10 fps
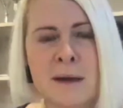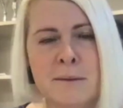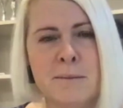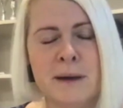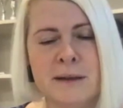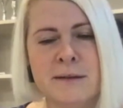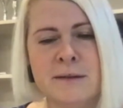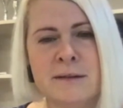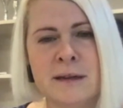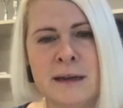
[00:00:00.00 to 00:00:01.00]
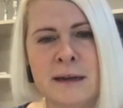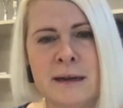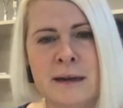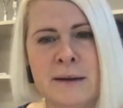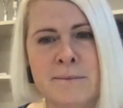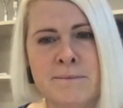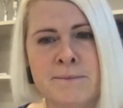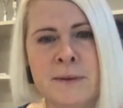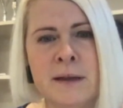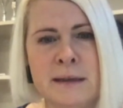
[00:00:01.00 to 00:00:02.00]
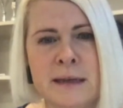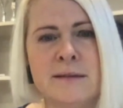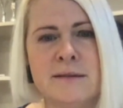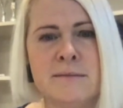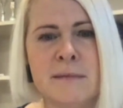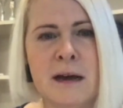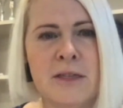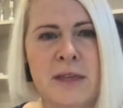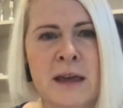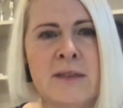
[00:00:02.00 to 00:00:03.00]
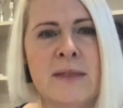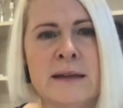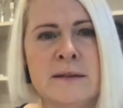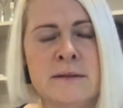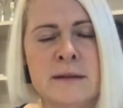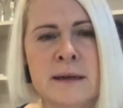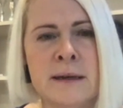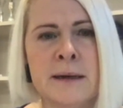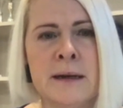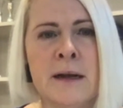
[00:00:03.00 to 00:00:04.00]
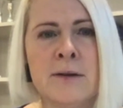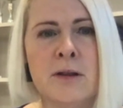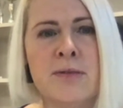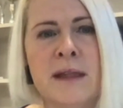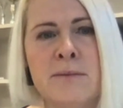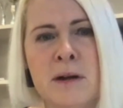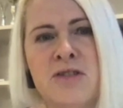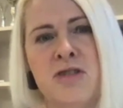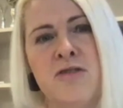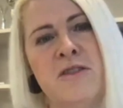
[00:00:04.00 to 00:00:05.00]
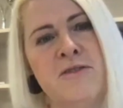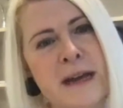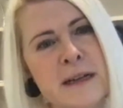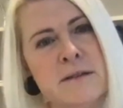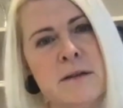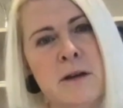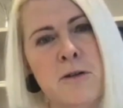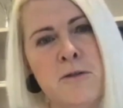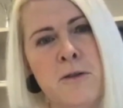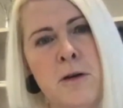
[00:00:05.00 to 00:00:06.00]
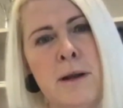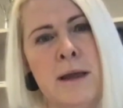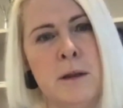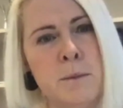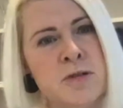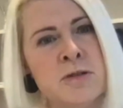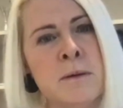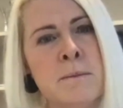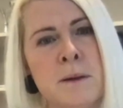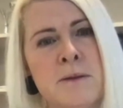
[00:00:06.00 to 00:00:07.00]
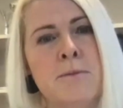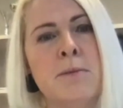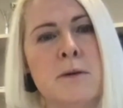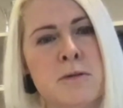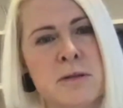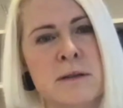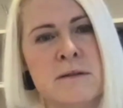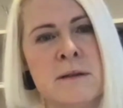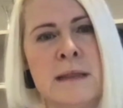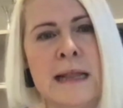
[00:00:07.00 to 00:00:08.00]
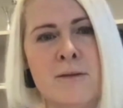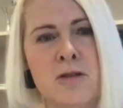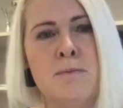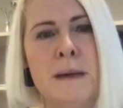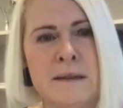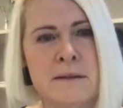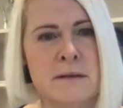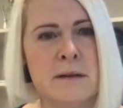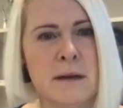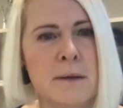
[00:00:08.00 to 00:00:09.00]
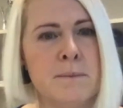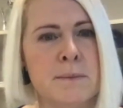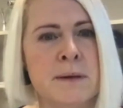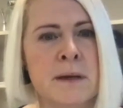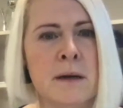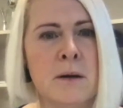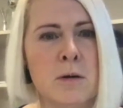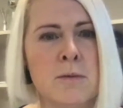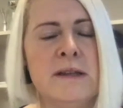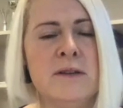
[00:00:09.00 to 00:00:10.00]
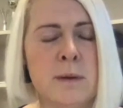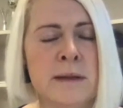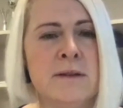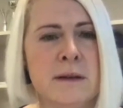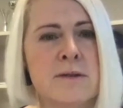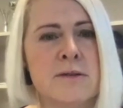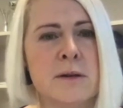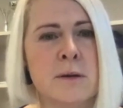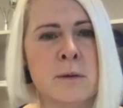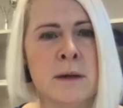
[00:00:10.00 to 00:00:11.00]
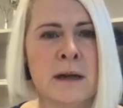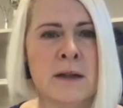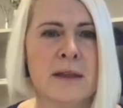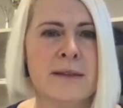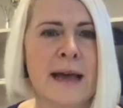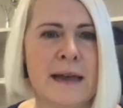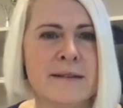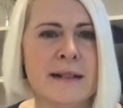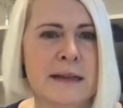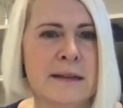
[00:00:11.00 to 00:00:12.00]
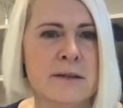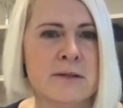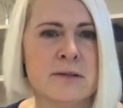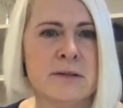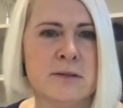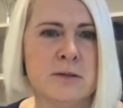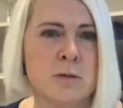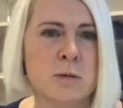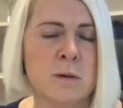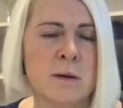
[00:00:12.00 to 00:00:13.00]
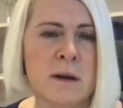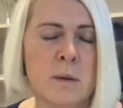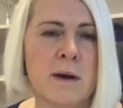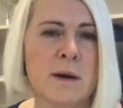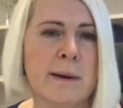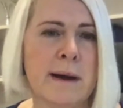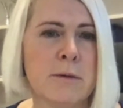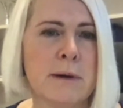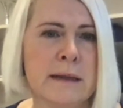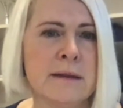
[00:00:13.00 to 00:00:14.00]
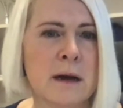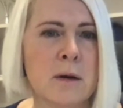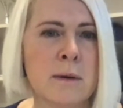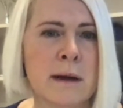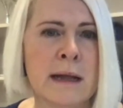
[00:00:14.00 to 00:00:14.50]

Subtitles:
But yes, I think that not that much of the fact of early adoption, but the process that was built up already 20 years ago, that has led us to where we are right now.